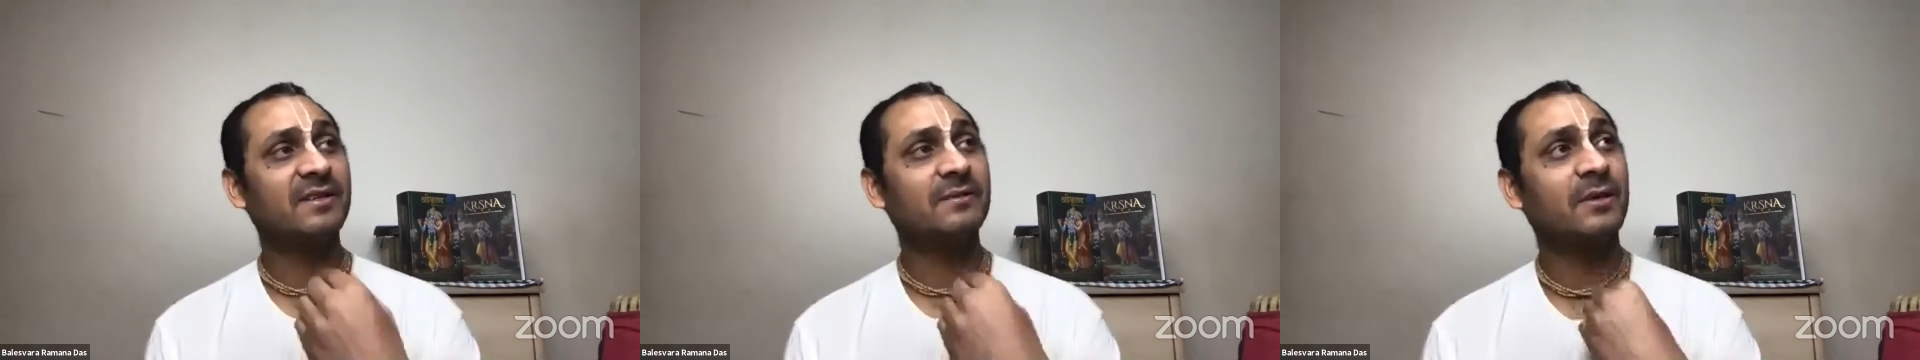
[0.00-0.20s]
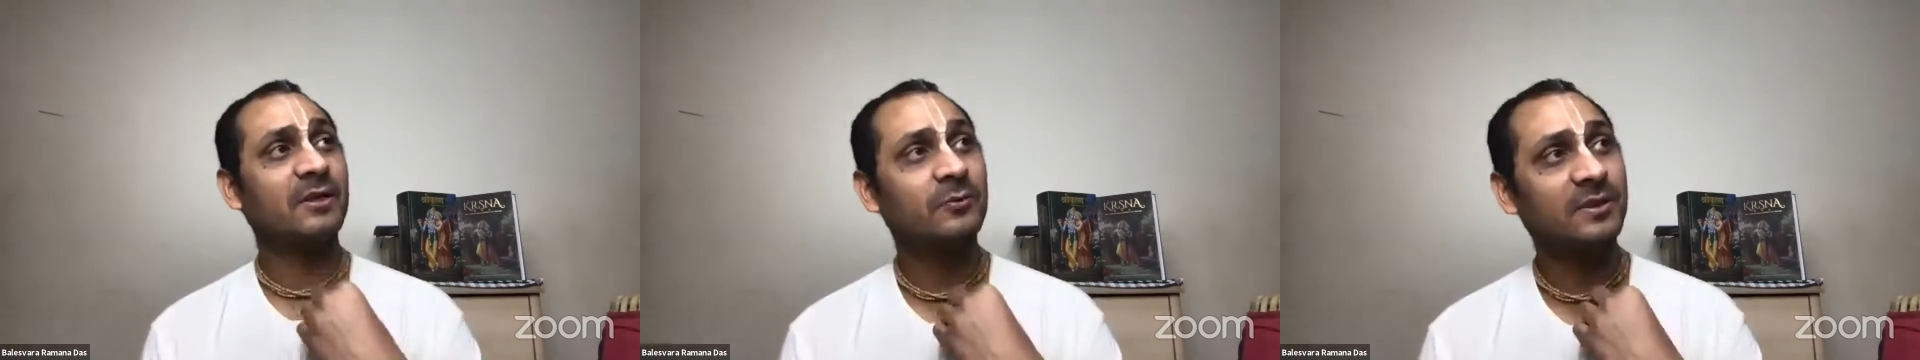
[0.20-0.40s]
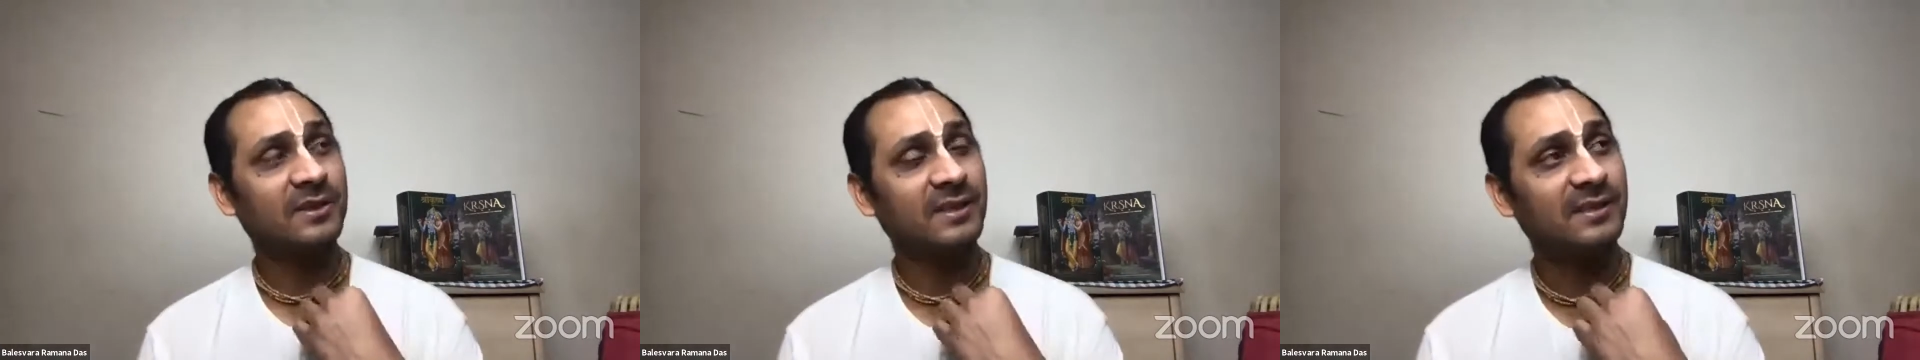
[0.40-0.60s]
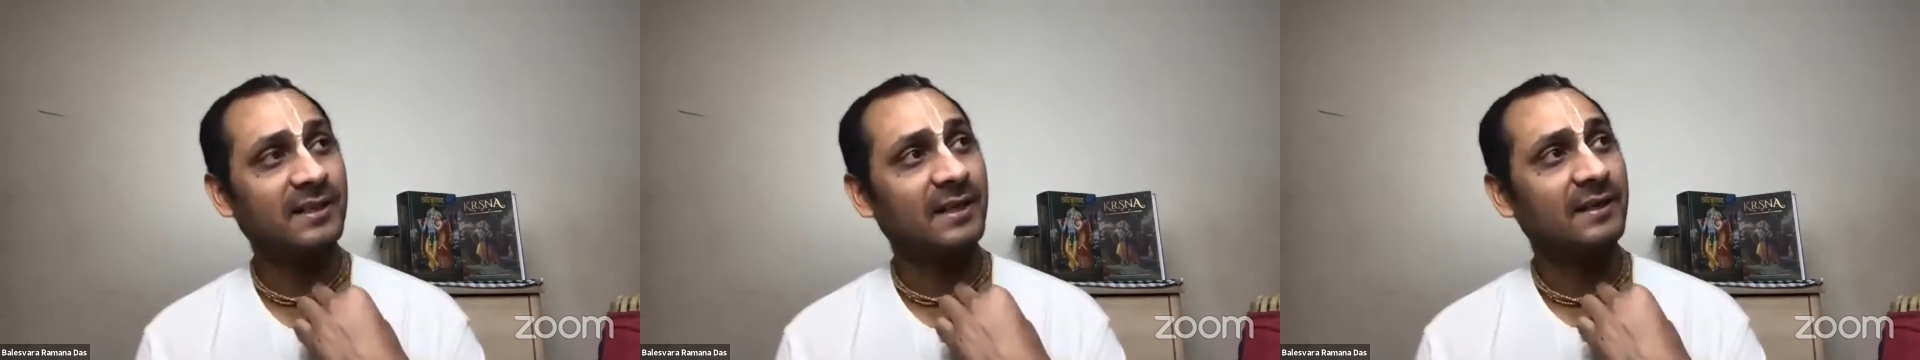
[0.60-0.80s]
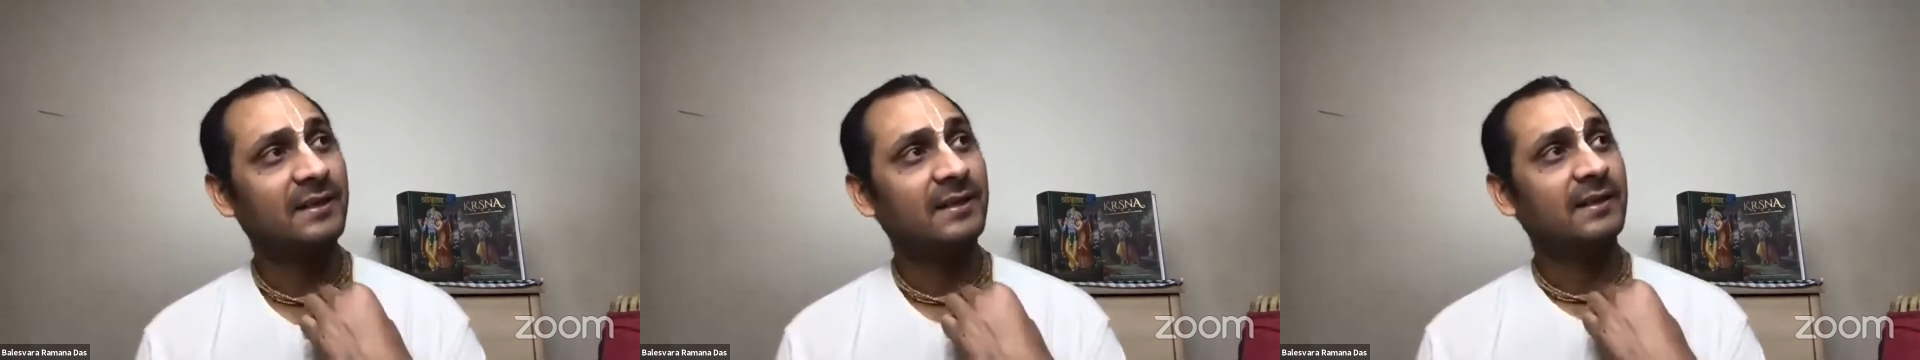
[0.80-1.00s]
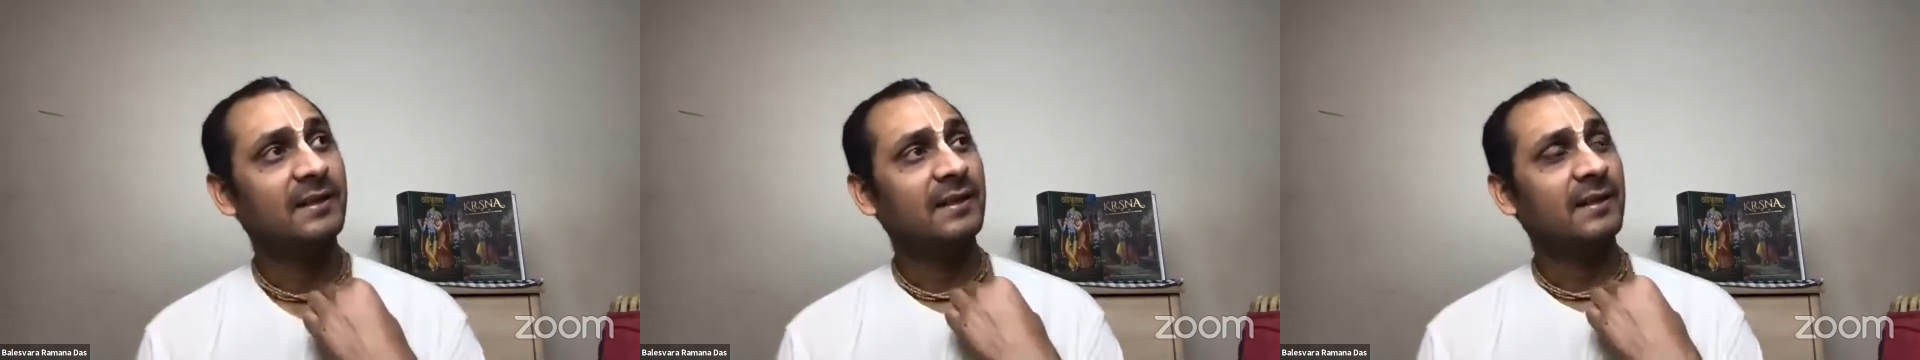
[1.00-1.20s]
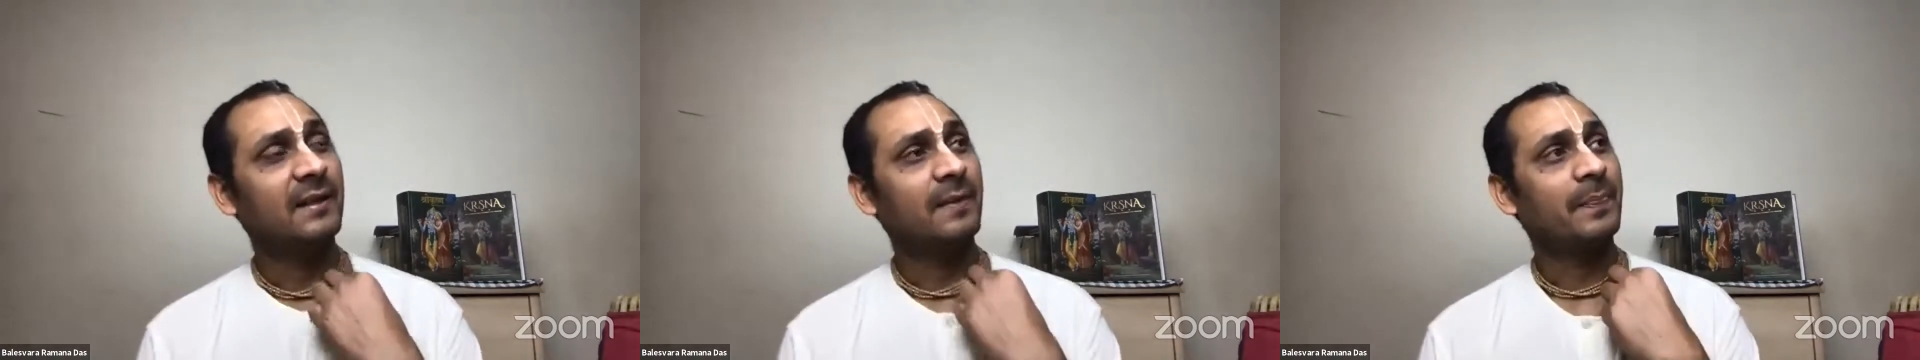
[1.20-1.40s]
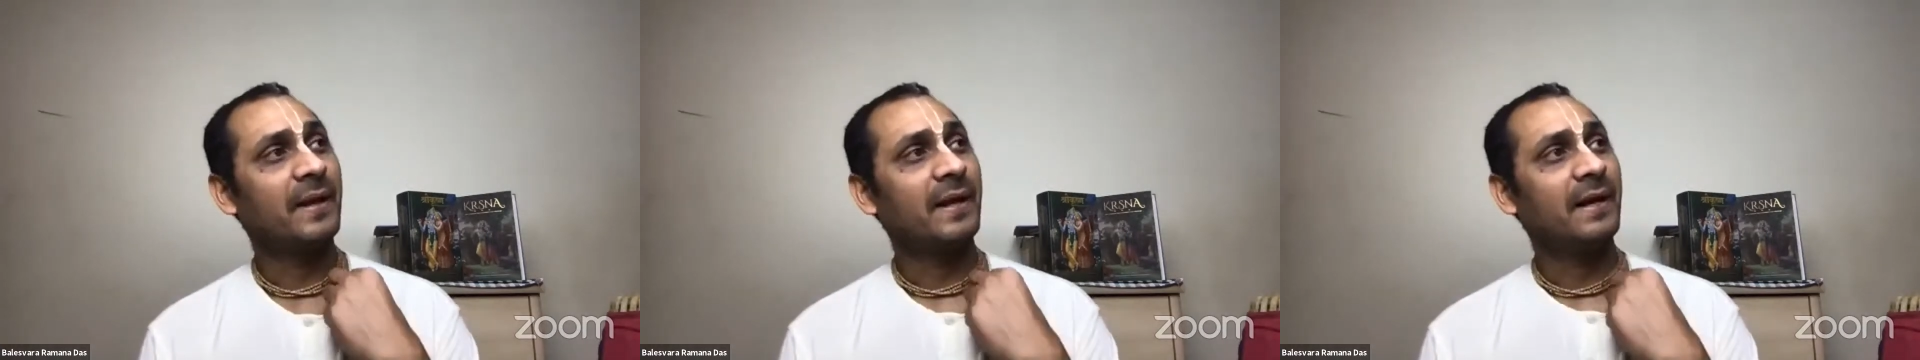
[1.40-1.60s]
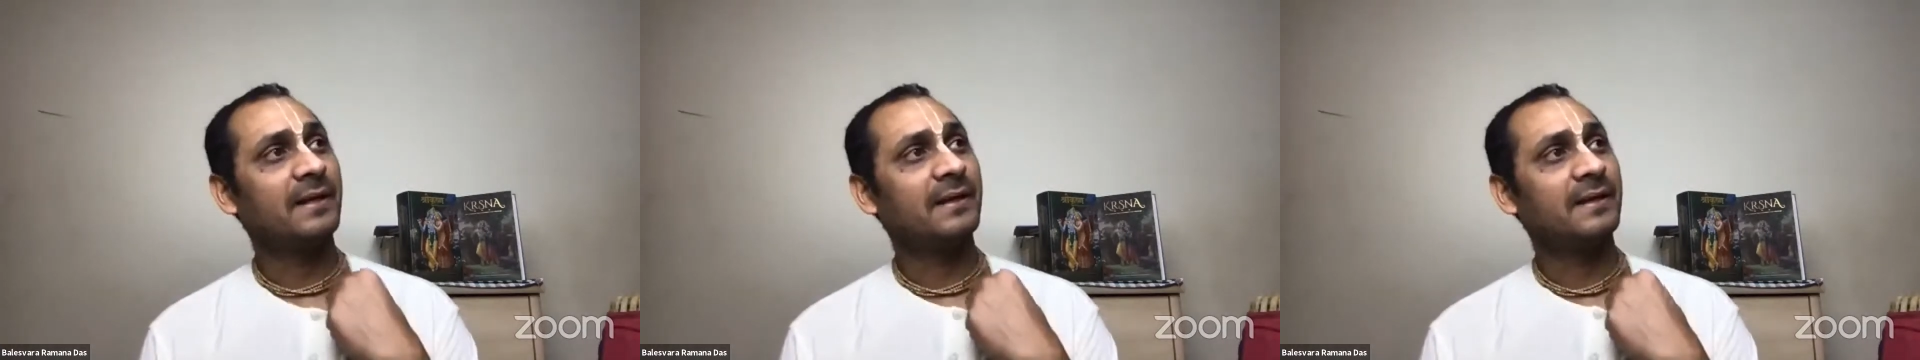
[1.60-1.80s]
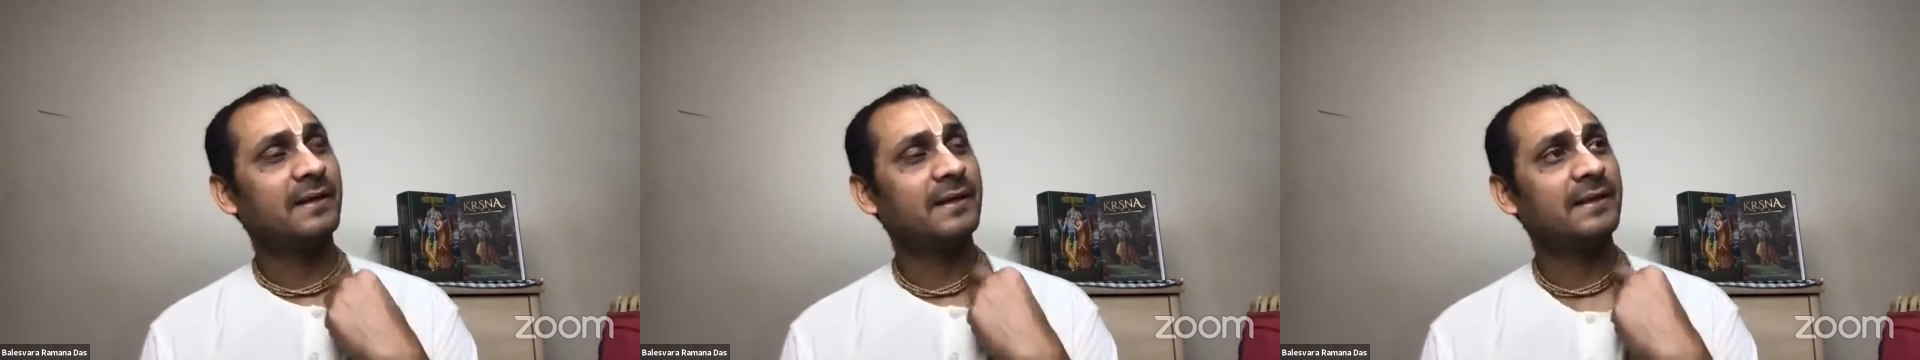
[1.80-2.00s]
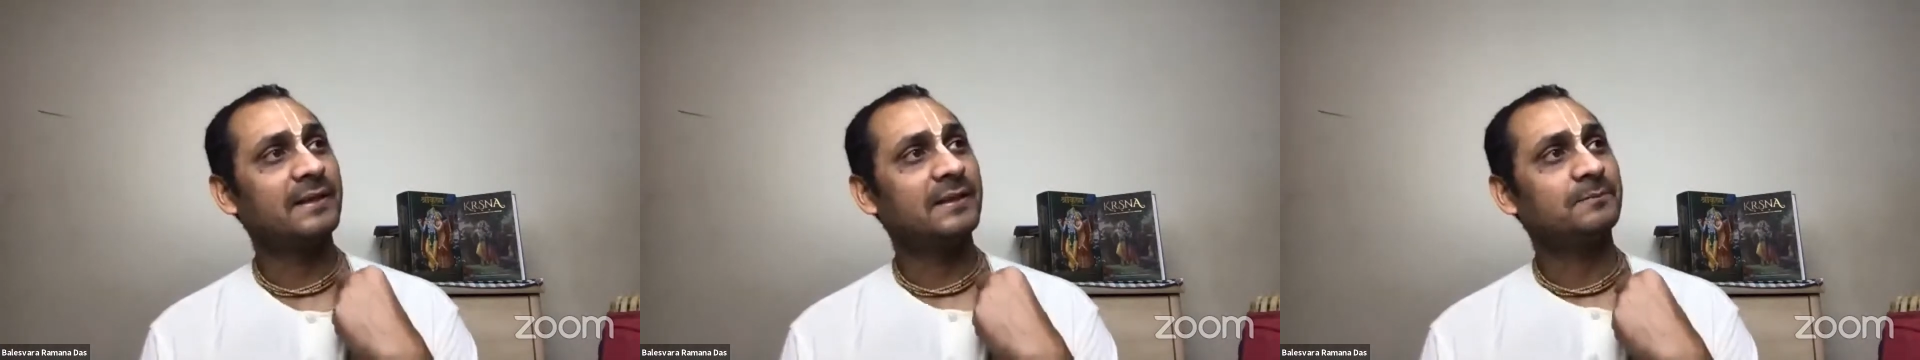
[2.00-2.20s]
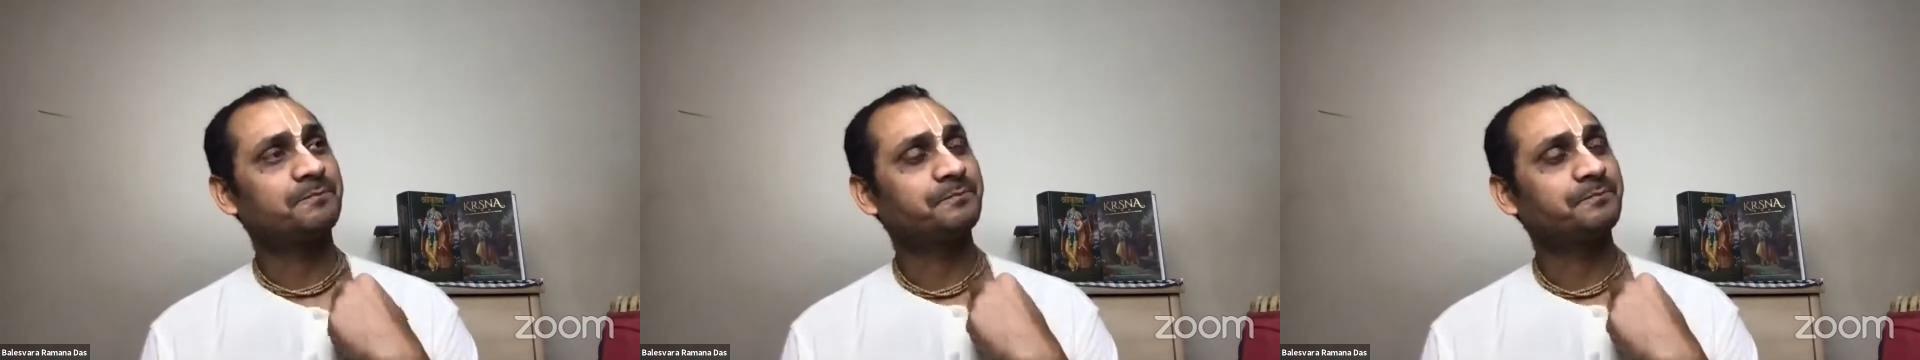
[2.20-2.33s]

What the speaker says: Bhagavad Gita that